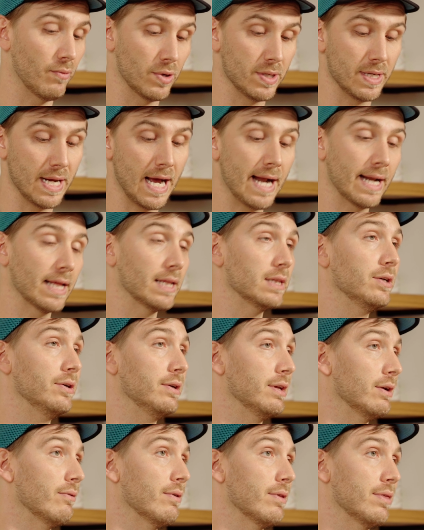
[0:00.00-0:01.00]
we're not
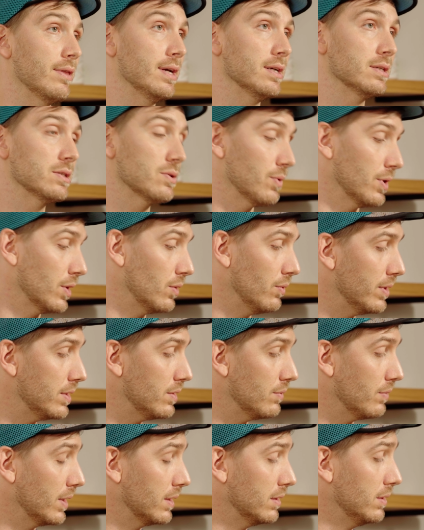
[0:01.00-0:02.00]
including with this, we're going
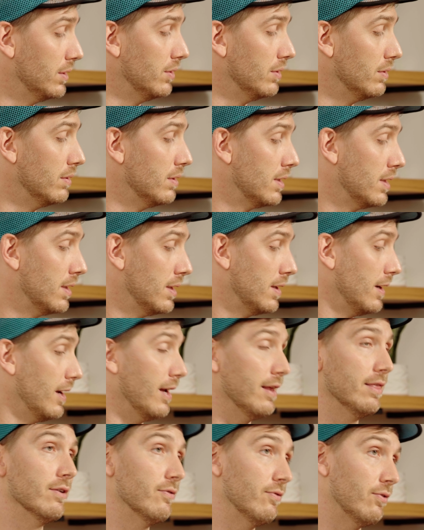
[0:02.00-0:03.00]
to include
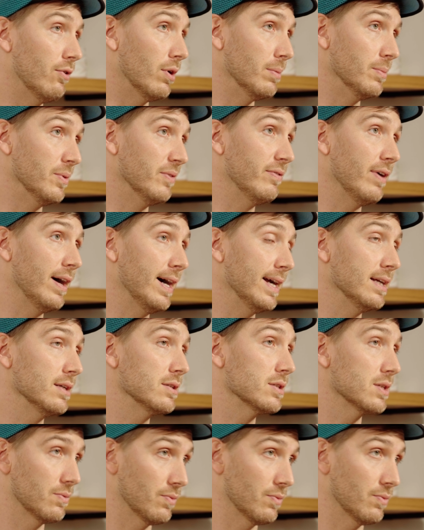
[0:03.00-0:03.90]
in the form of ice,